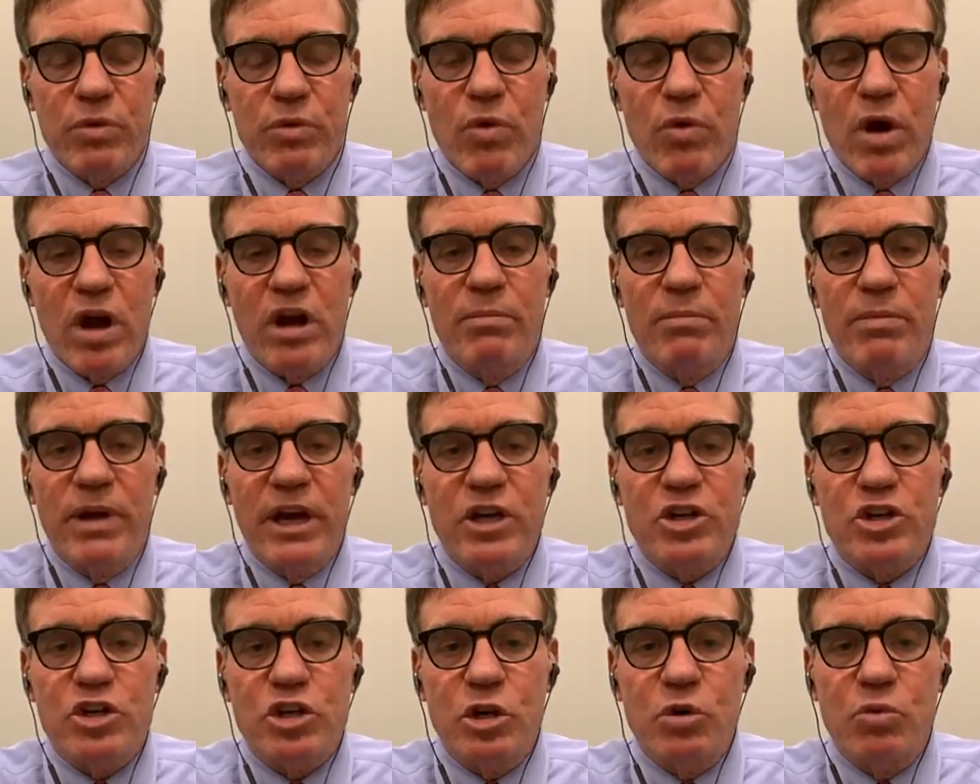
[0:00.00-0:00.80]
We wanted to
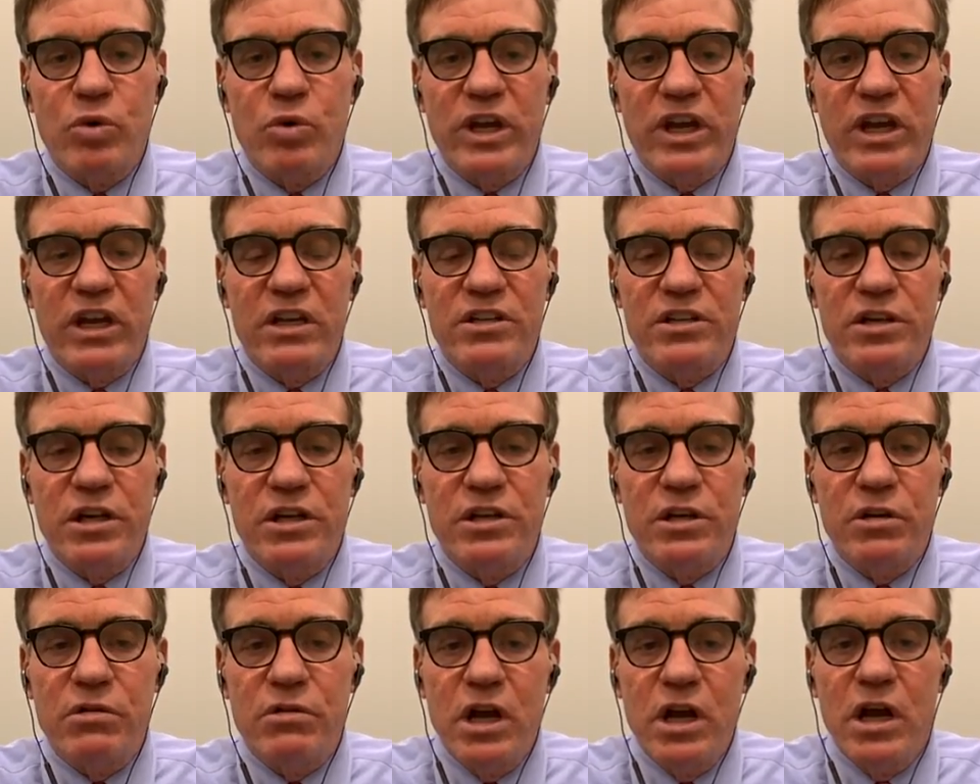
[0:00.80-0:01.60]
make sure we
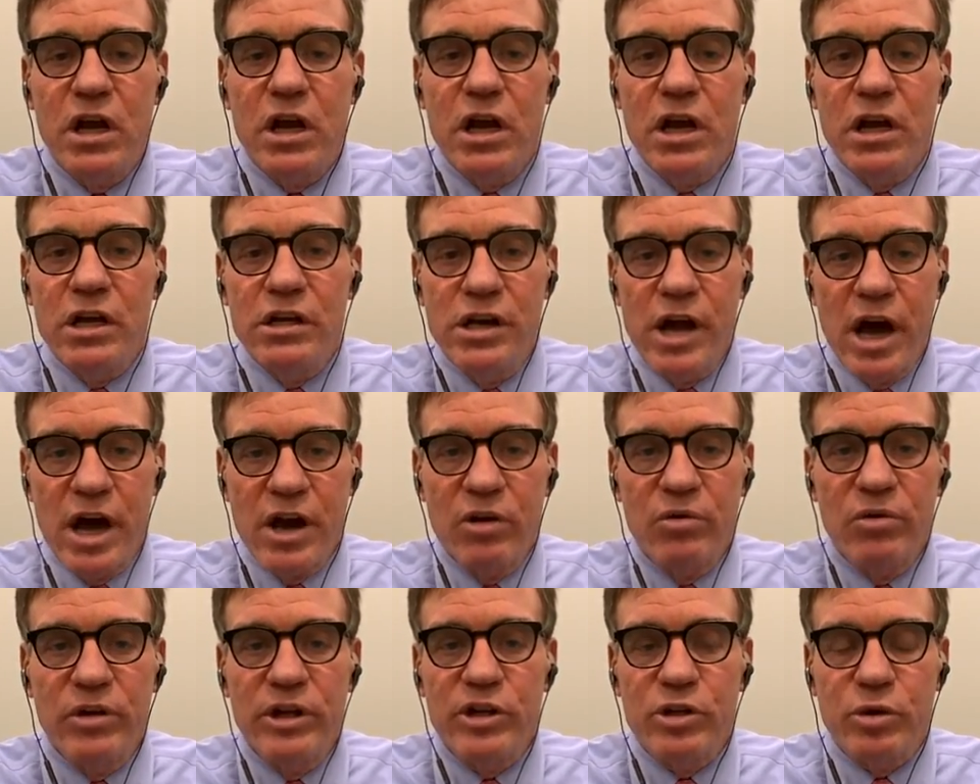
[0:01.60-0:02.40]
continued
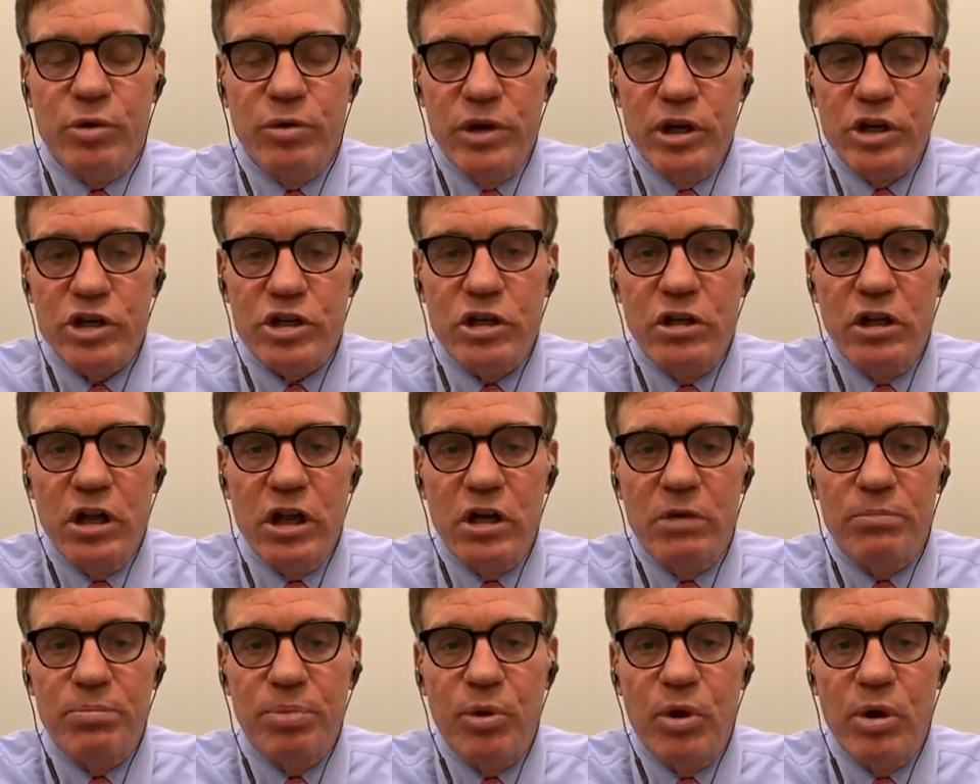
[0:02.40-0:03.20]
not only traditional
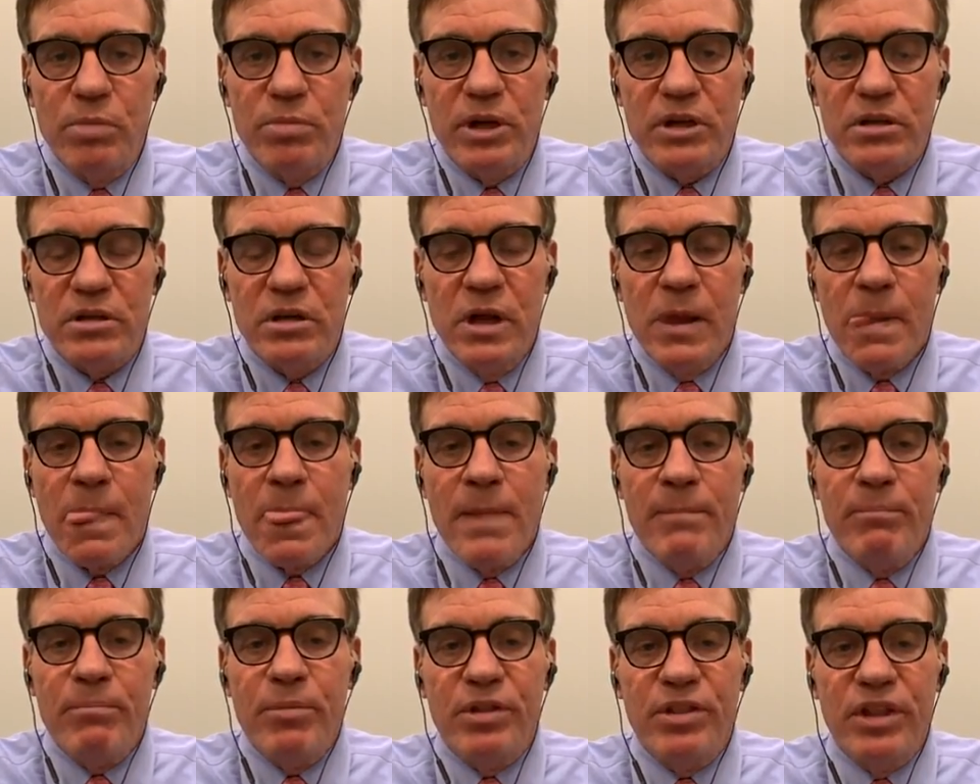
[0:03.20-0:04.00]
unemployment,
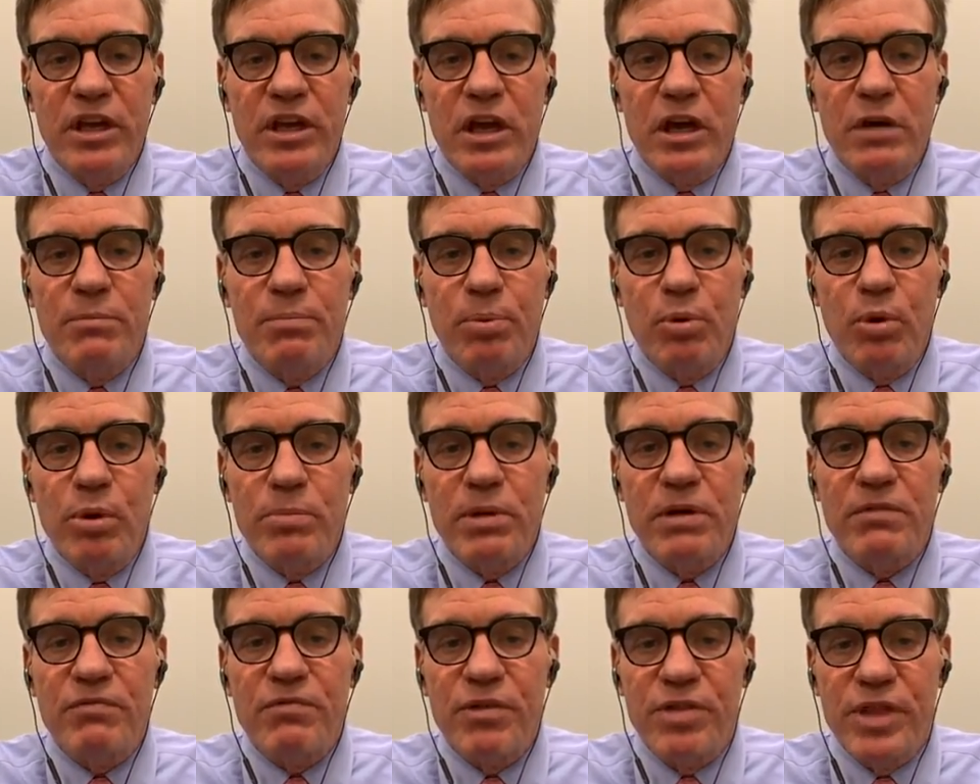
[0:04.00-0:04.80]
but the
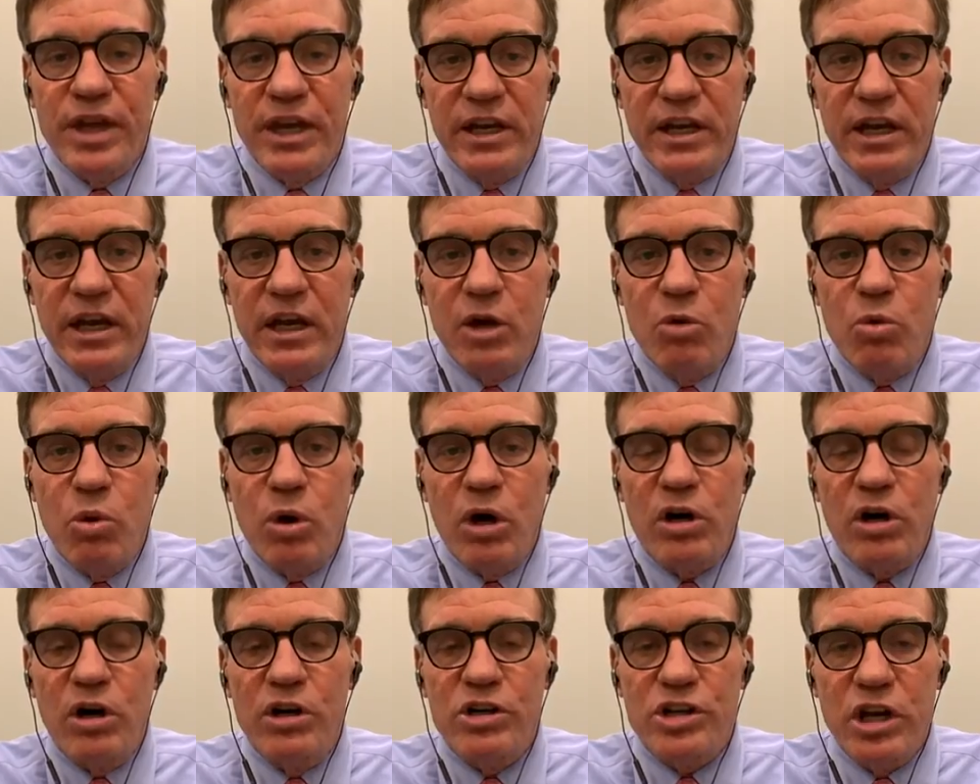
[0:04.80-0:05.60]
unemployment for the gig
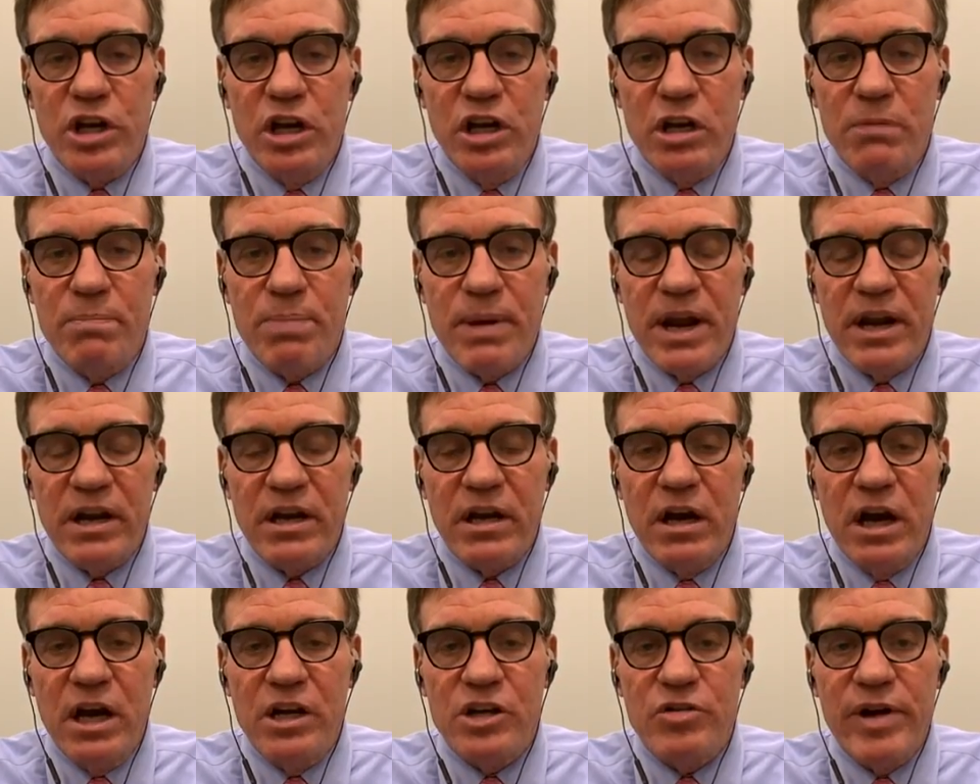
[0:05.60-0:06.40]
workers,
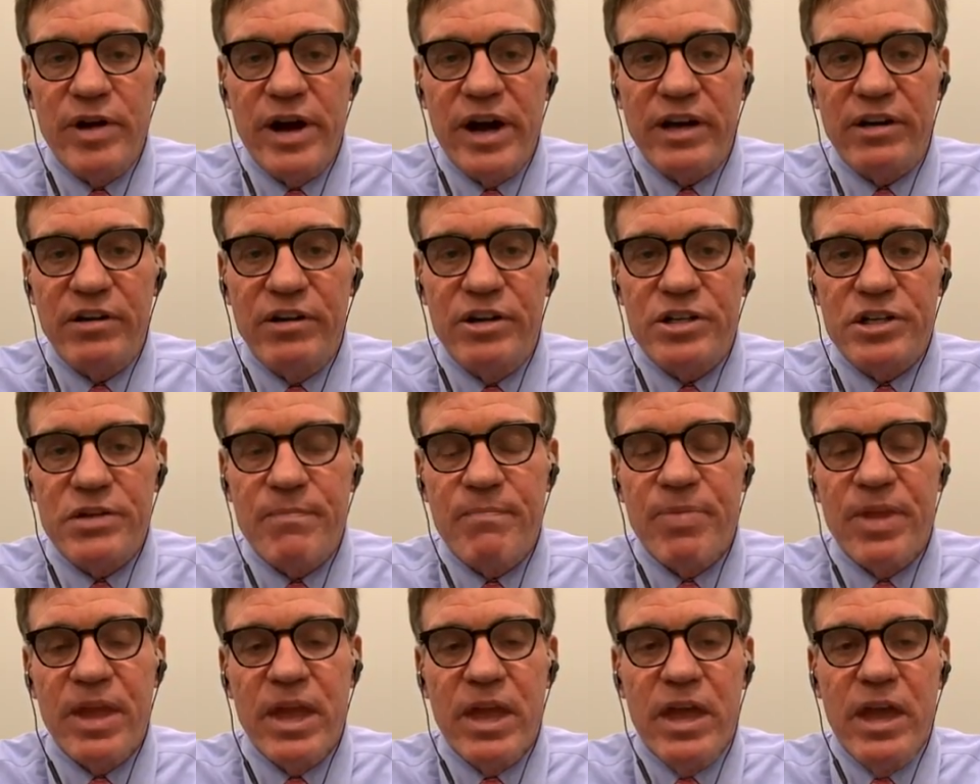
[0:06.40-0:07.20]
independent
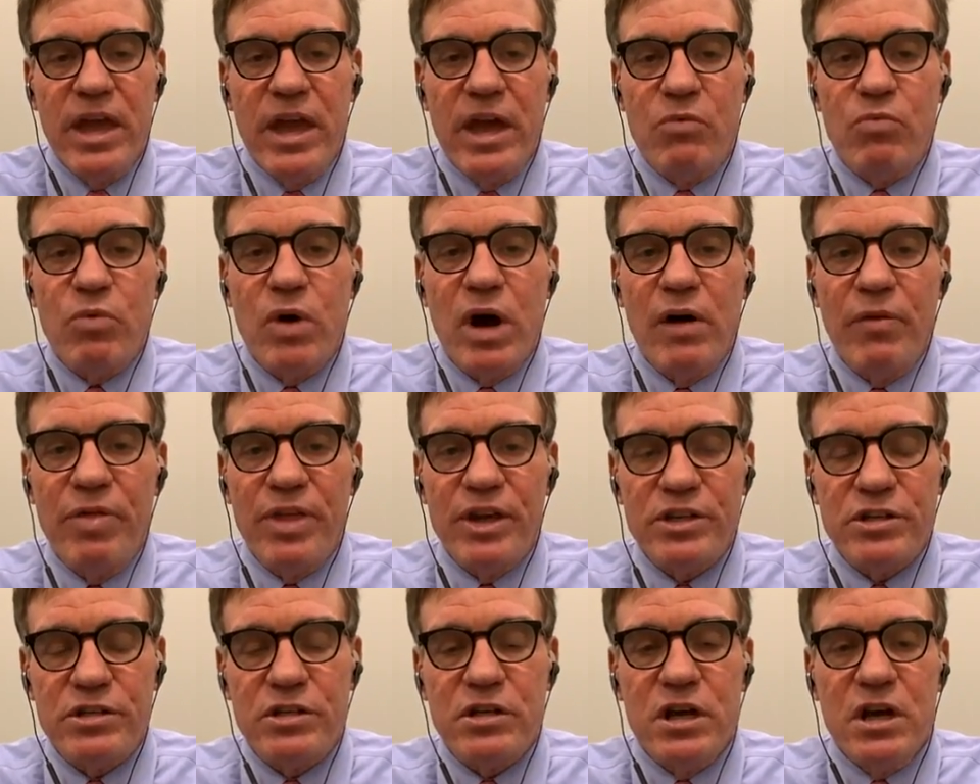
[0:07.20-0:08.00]
contractors. And while
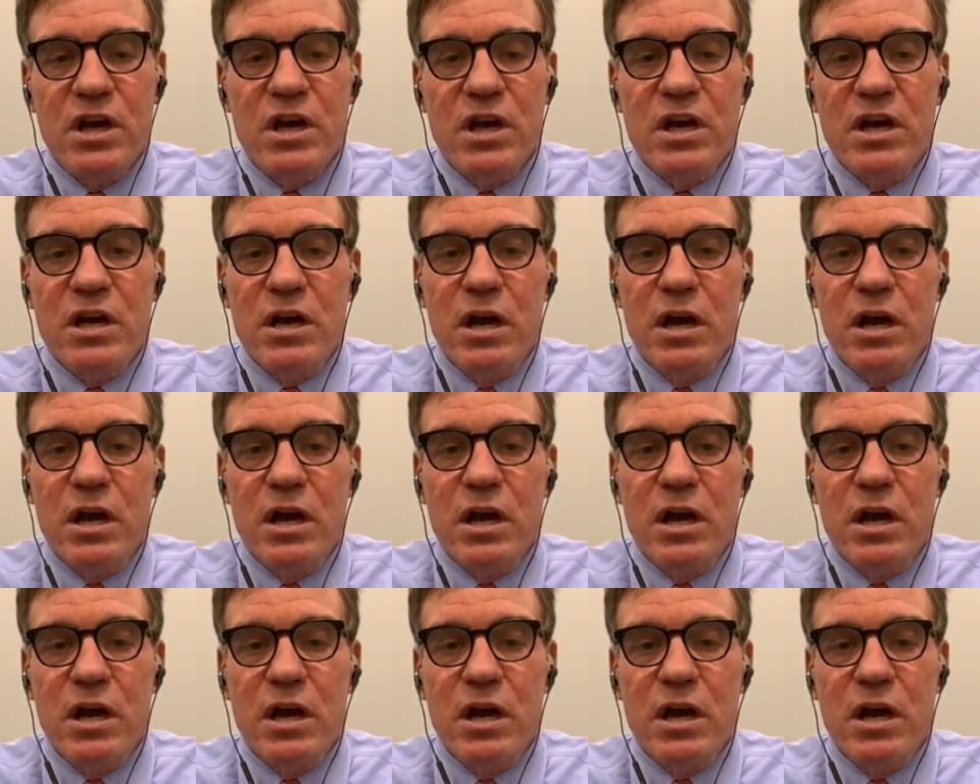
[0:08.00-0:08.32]
this